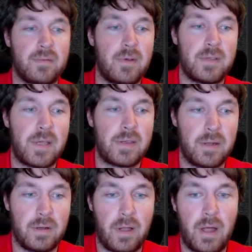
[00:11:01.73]
So that's a
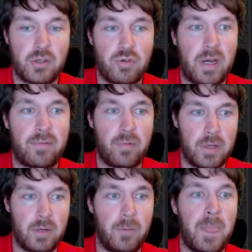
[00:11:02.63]
little trick for
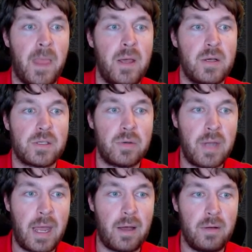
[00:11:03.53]
you. So
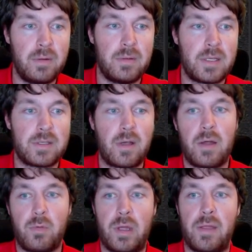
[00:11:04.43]
now let's
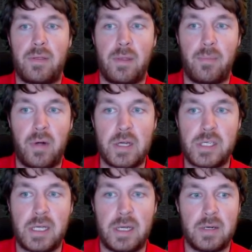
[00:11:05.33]
start with the
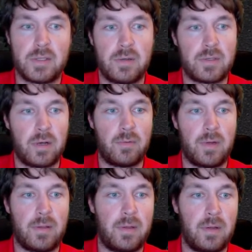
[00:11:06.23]
branching here. So you start
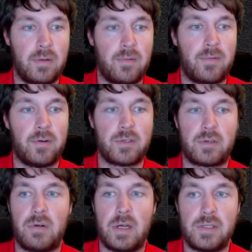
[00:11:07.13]
with, you know, the first
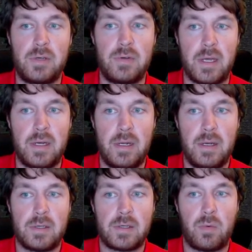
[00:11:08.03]
cross you did.
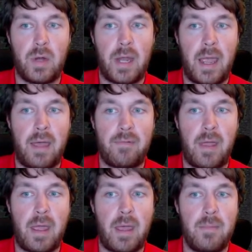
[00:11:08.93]
So 1/2
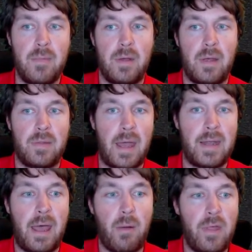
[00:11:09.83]
M. That
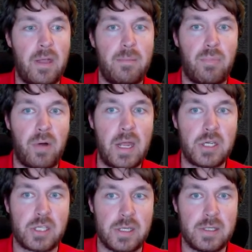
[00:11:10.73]
now then
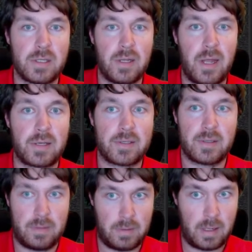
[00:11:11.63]
branches. So the next
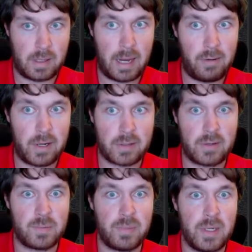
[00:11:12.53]
character
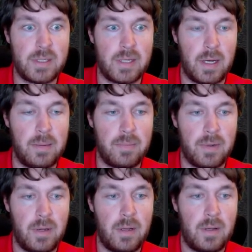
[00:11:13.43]
is blood type.
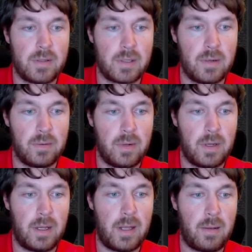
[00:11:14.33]
So
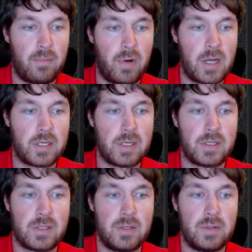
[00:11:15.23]
it then branches
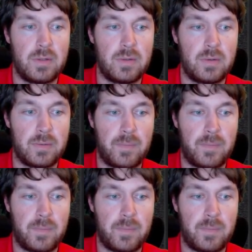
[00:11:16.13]
to